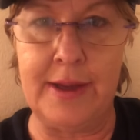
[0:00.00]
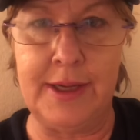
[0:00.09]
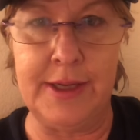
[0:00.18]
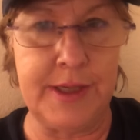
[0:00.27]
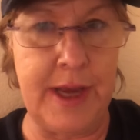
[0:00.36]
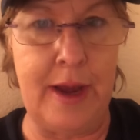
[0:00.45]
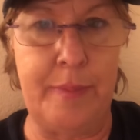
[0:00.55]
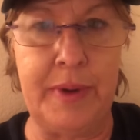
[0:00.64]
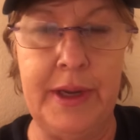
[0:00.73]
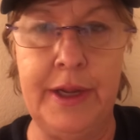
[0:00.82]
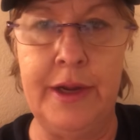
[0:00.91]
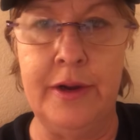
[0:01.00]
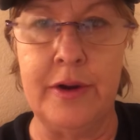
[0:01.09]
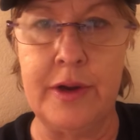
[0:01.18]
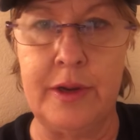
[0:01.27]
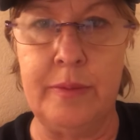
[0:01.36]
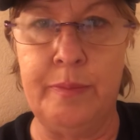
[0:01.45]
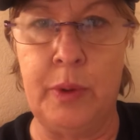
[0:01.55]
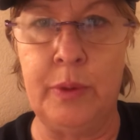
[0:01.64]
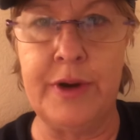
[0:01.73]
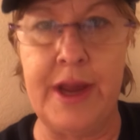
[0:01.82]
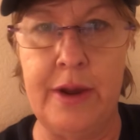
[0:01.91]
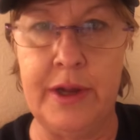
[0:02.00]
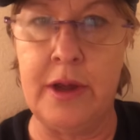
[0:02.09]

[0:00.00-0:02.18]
is happening here in Boulder County,